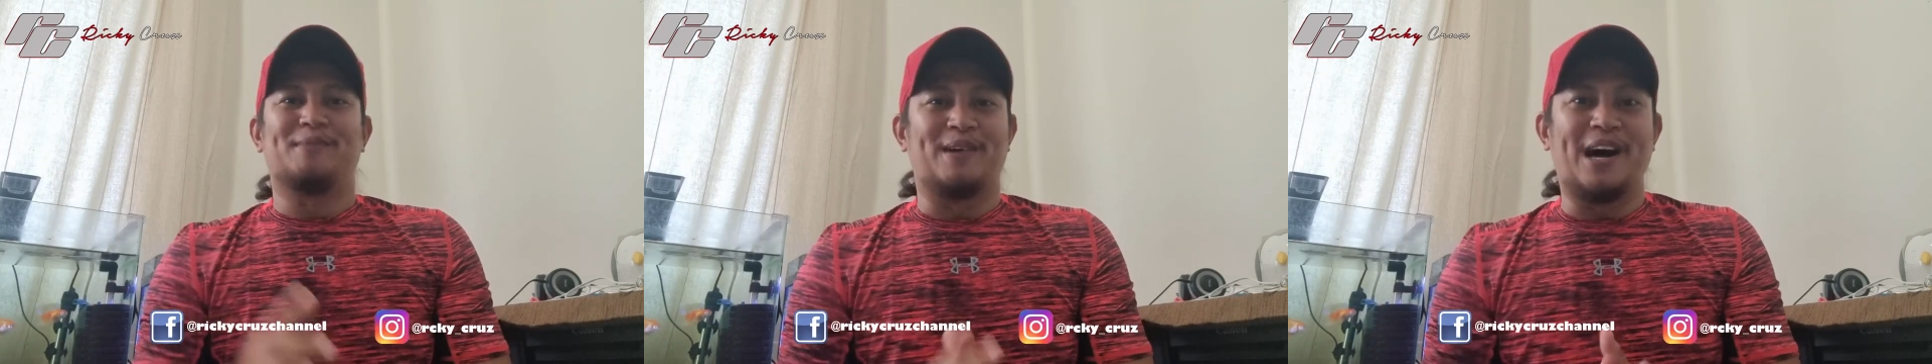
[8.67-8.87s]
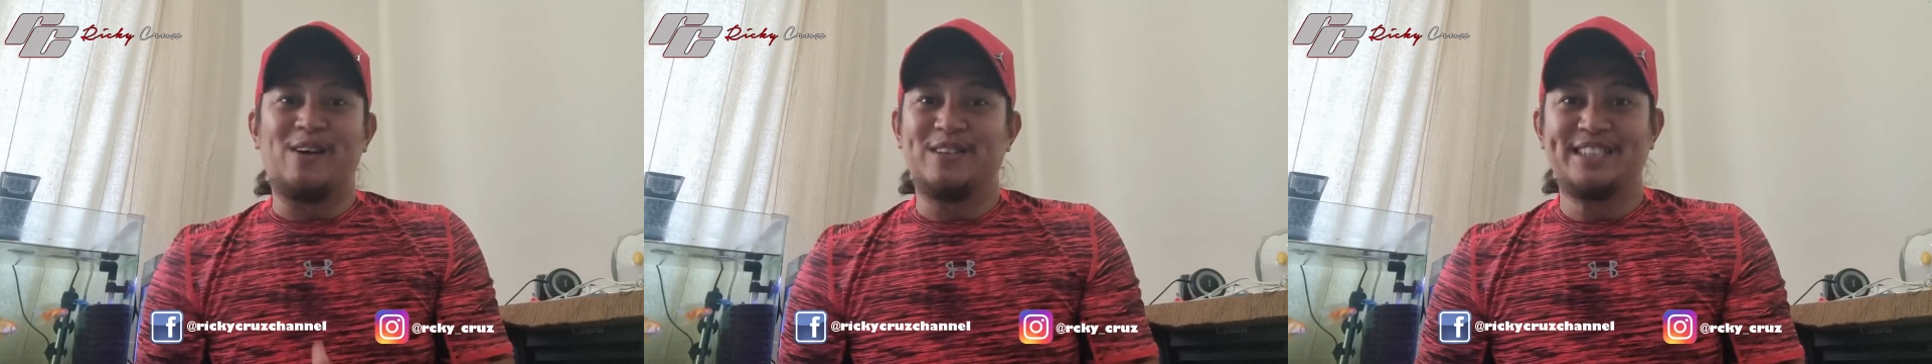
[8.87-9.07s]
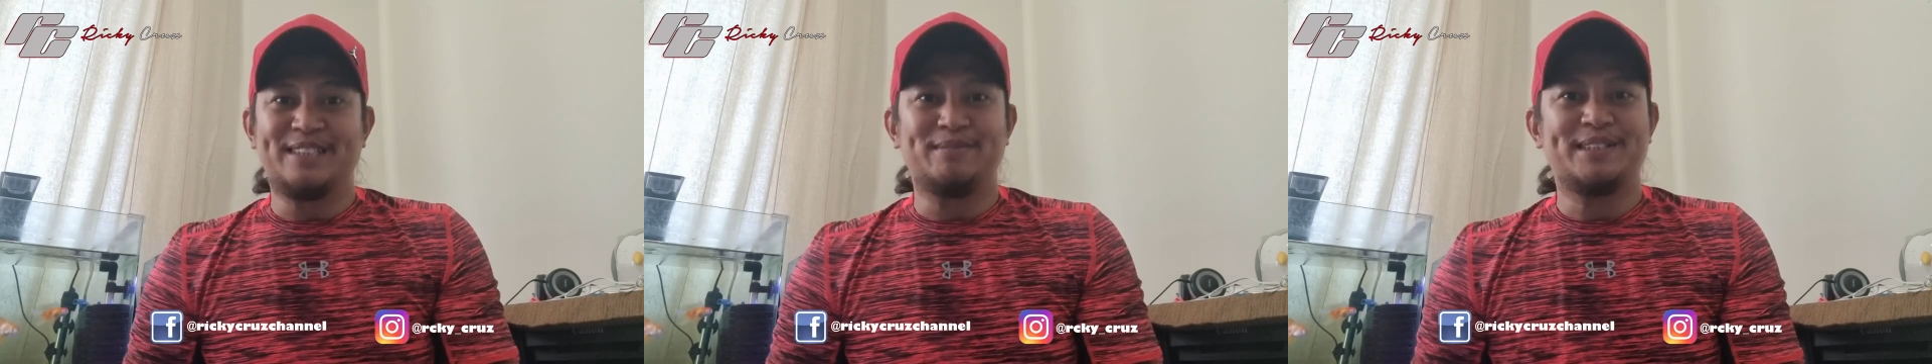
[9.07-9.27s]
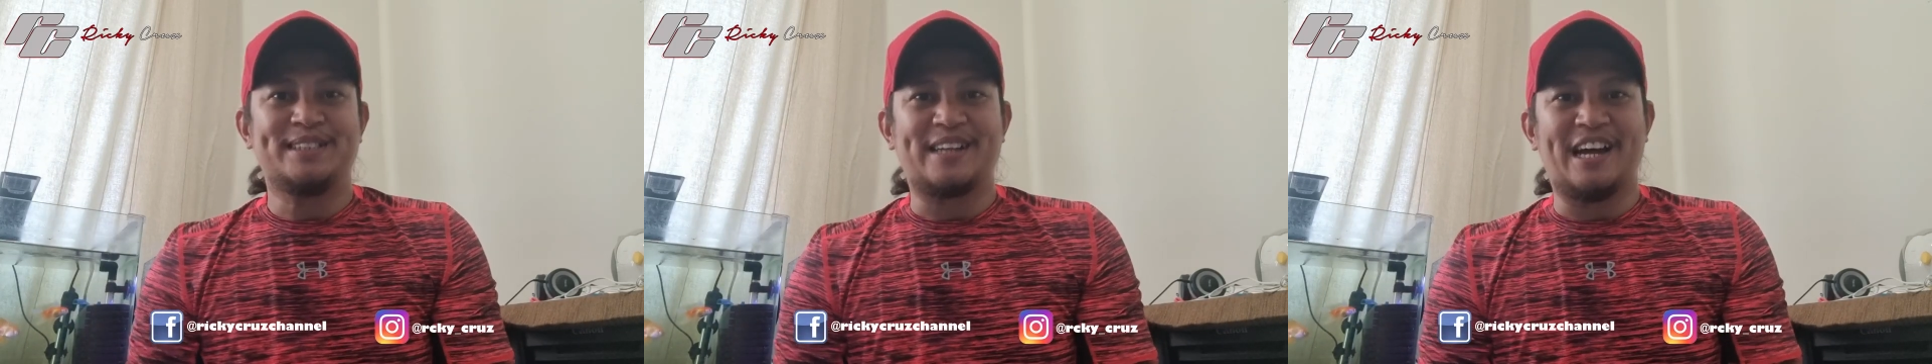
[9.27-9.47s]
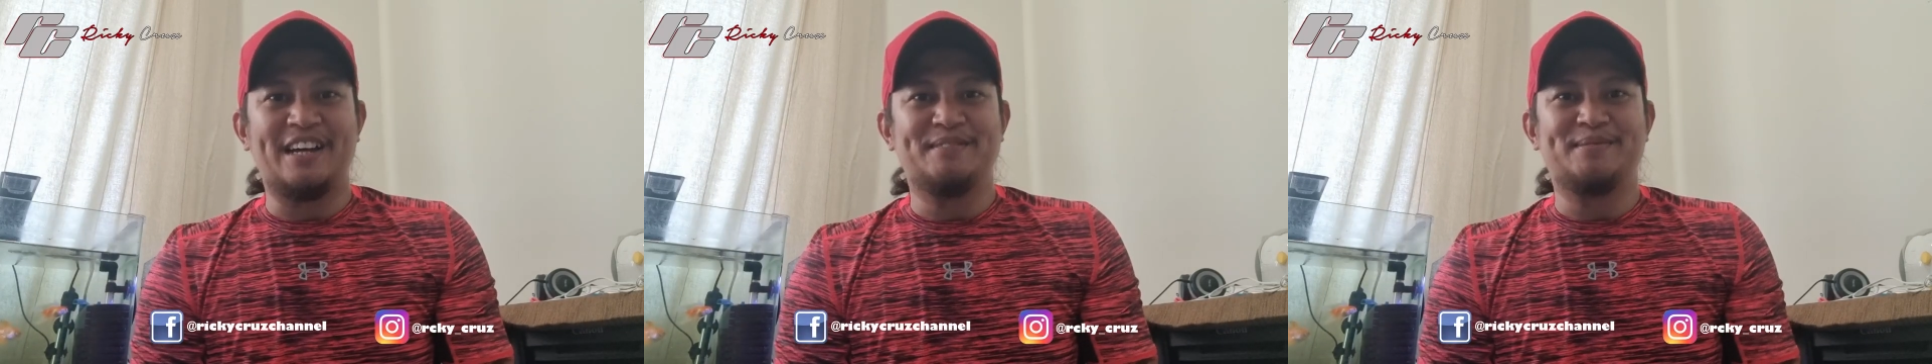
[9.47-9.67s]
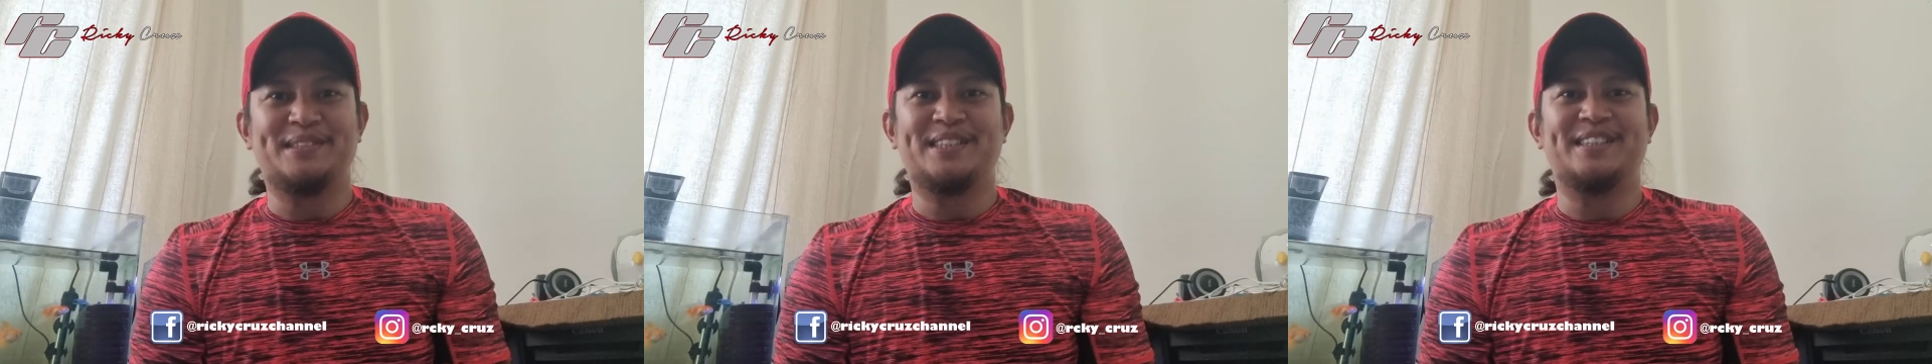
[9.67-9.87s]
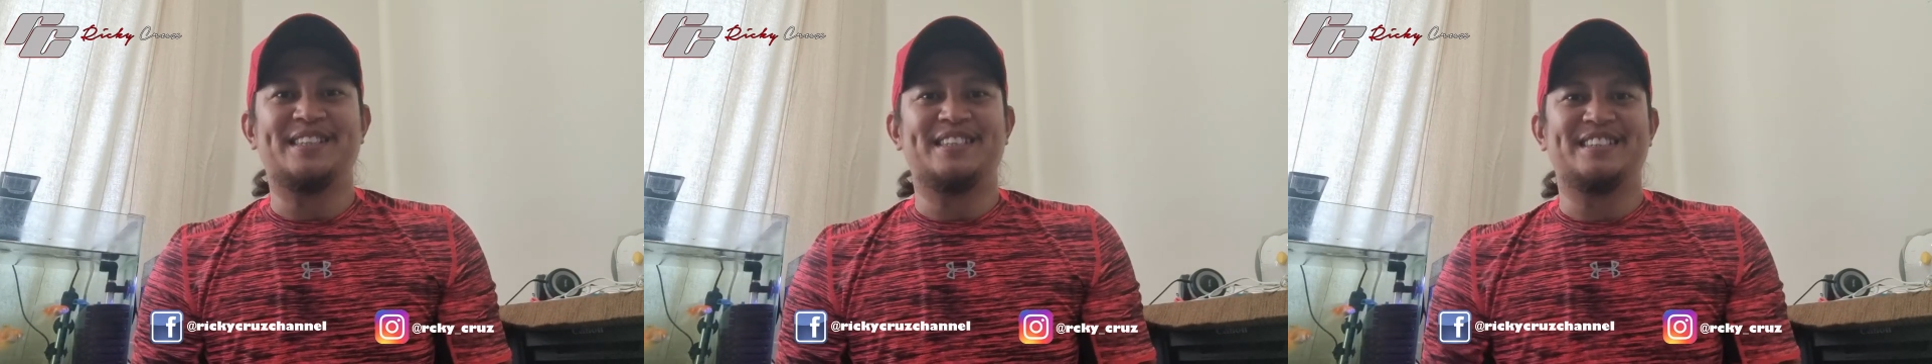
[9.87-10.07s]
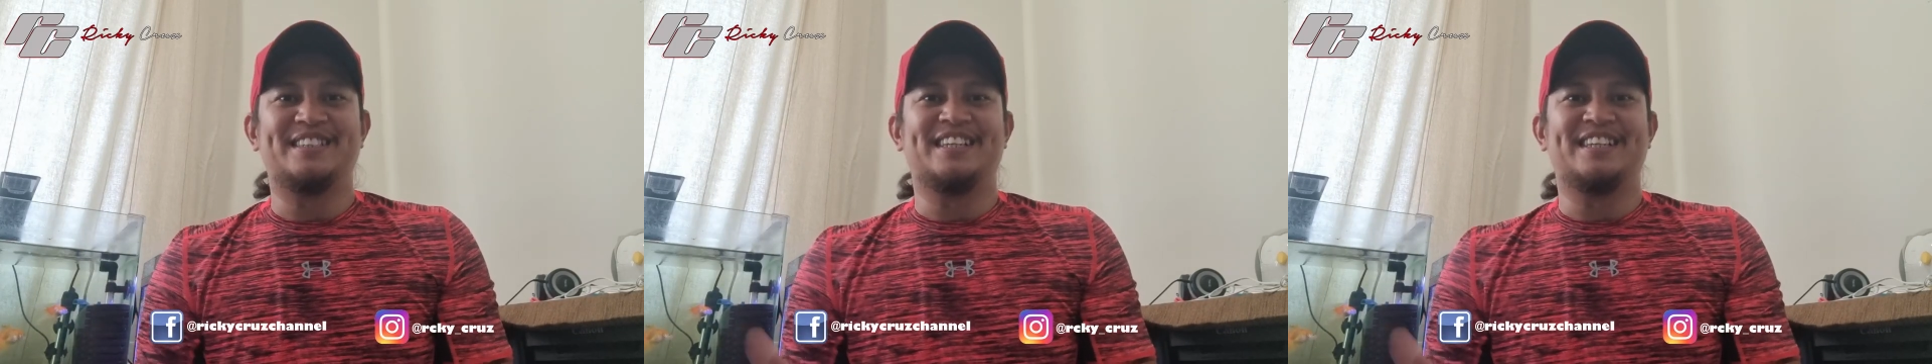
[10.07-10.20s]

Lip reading: for our subscriber